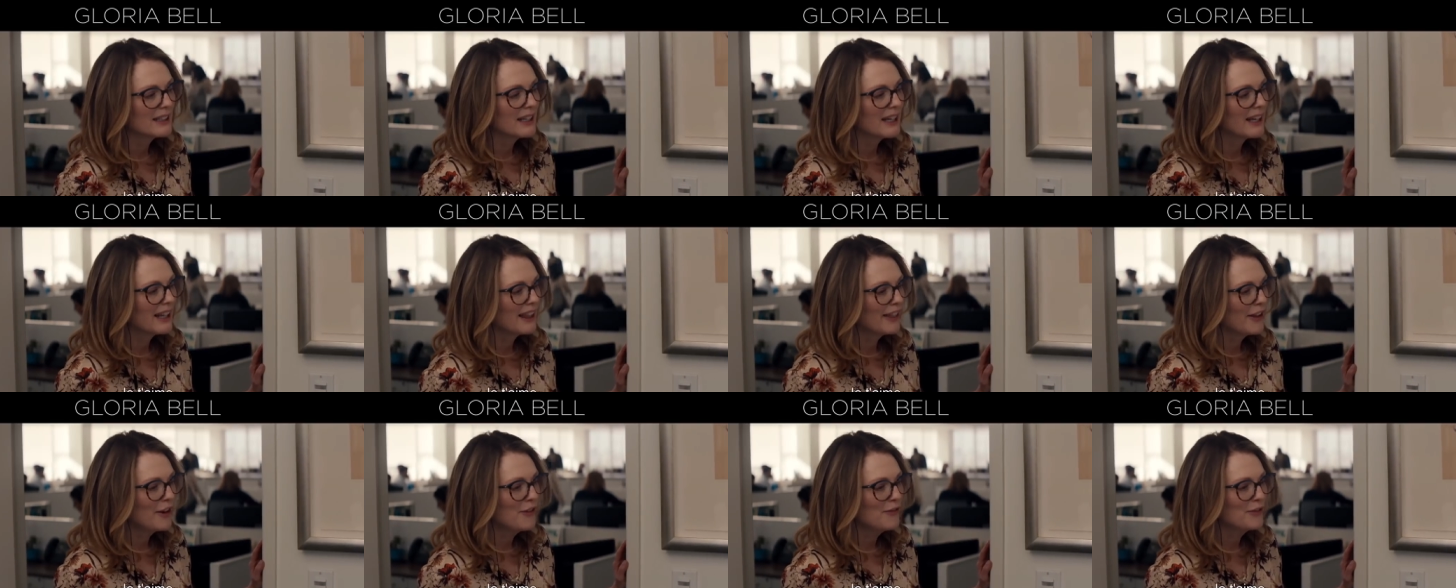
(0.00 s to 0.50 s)
I
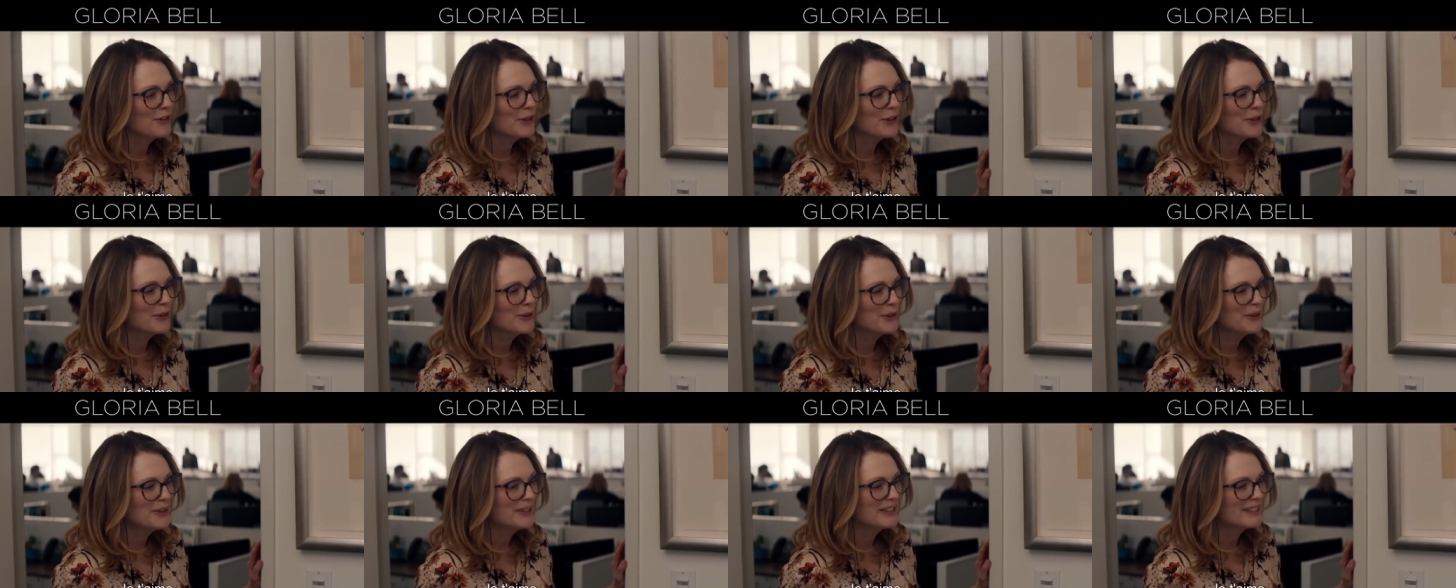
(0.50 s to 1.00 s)
love
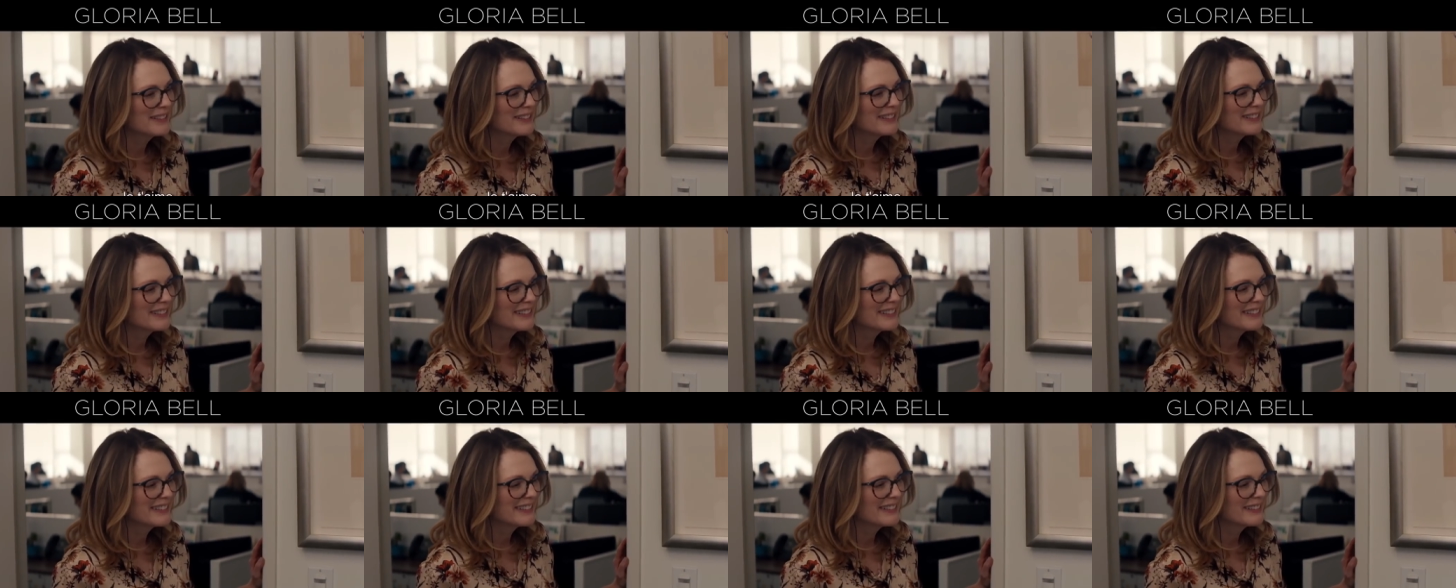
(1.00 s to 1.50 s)
you.
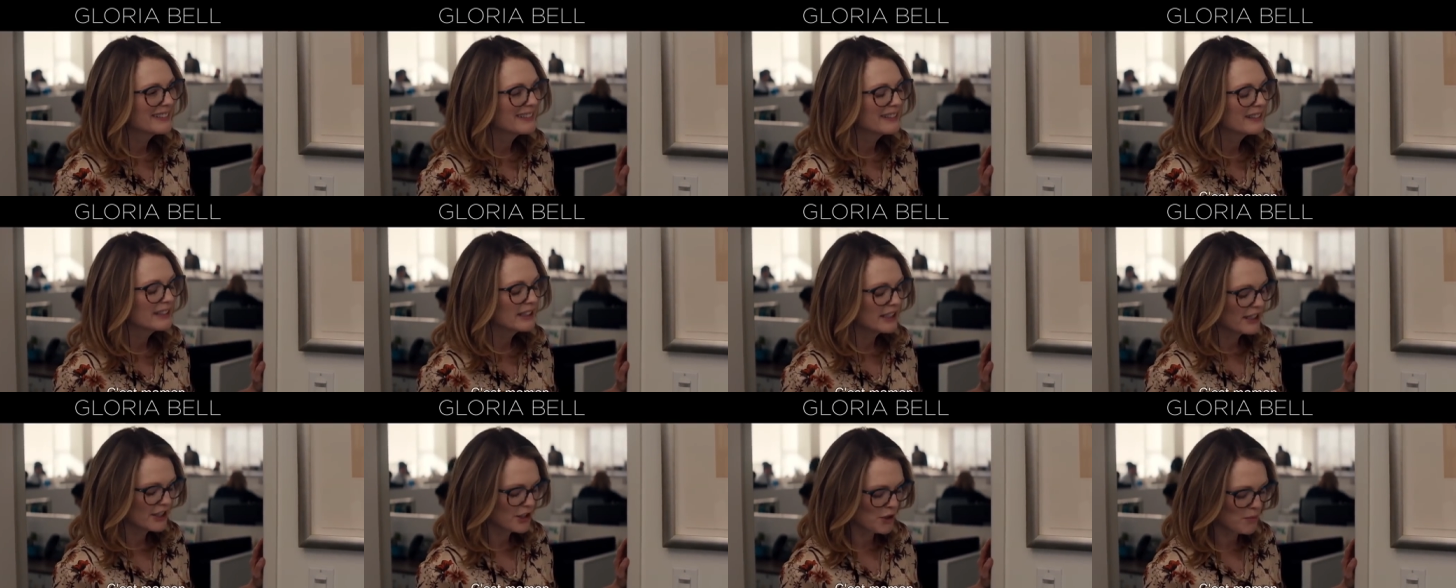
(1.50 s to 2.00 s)

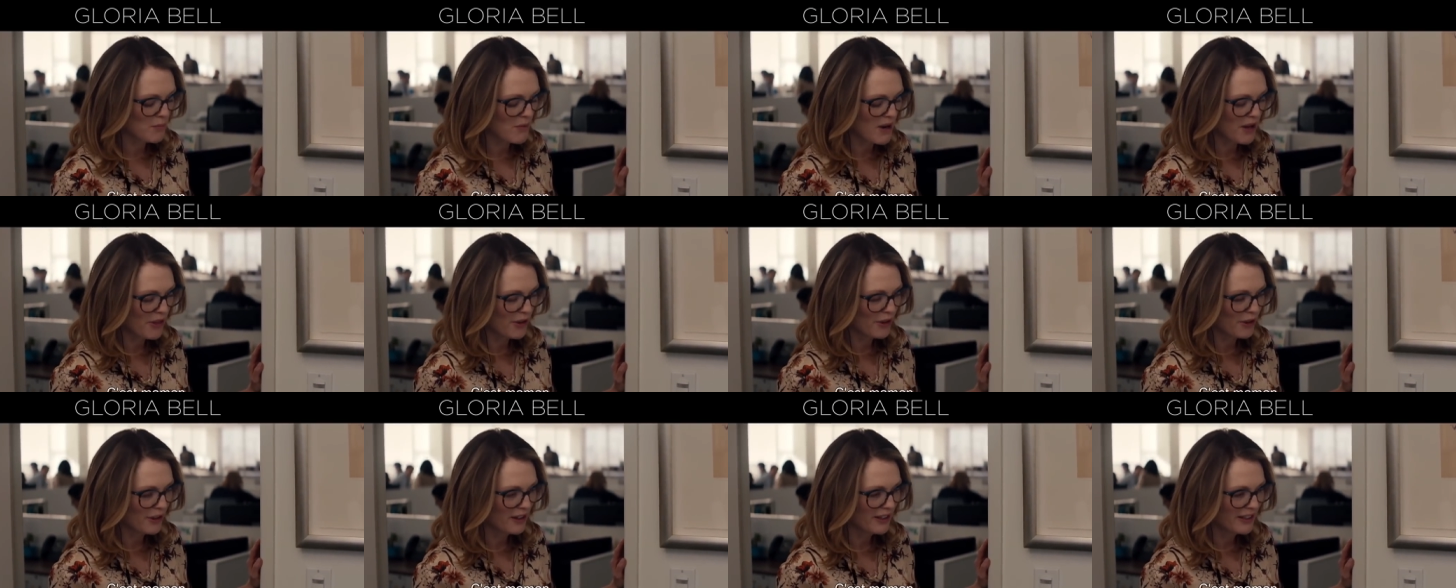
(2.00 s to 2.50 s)
It's your
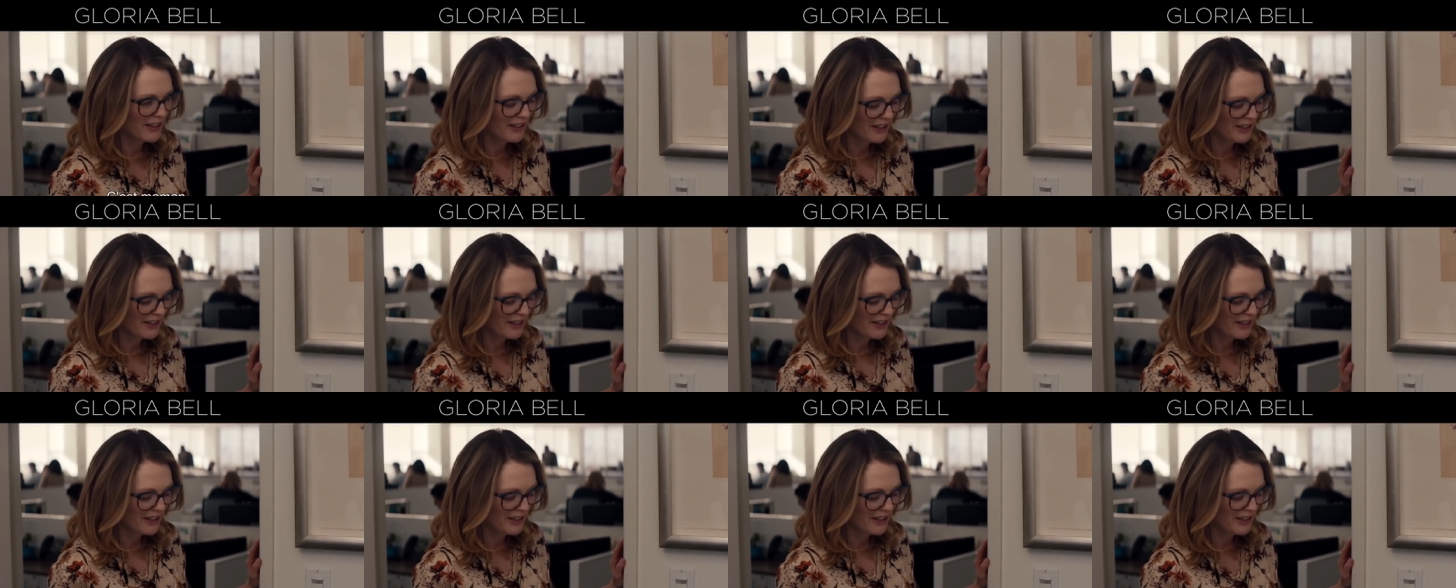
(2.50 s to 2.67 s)
mother.